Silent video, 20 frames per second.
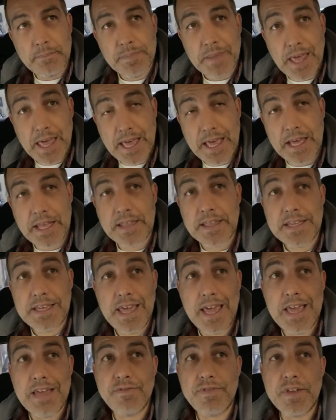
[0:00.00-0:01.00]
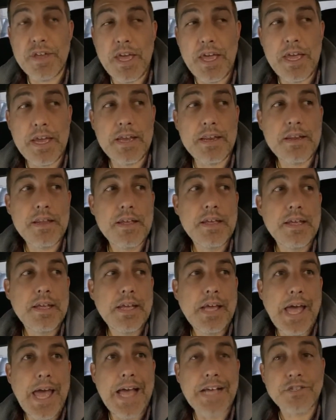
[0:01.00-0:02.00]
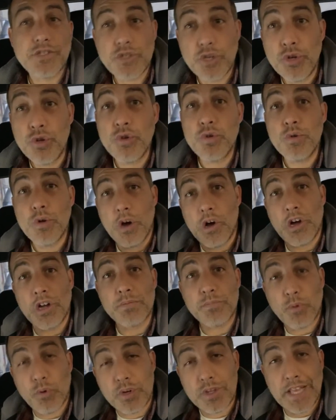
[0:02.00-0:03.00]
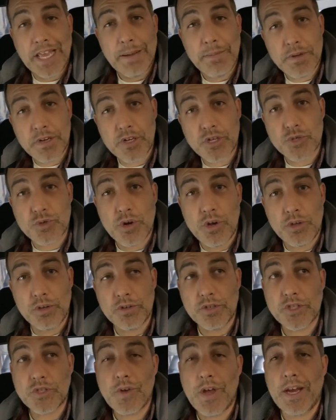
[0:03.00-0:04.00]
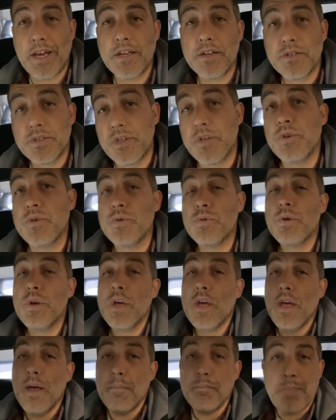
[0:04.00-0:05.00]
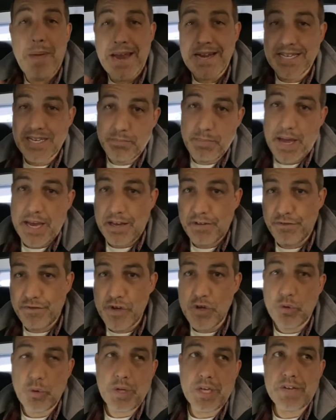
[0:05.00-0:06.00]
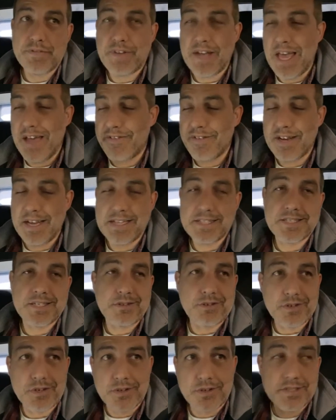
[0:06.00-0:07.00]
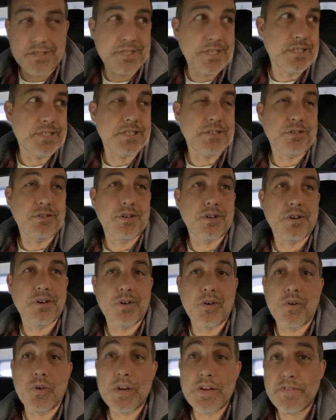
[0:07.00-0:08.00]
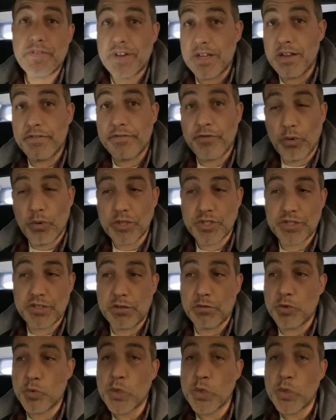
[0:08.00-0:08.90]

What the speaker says: And the KV8 has 2 onboard lambda controllers, so I can do bank-to-bank fueling if I have an 8-cylinder or a 6-cylinder, or even in the 4-cylinder with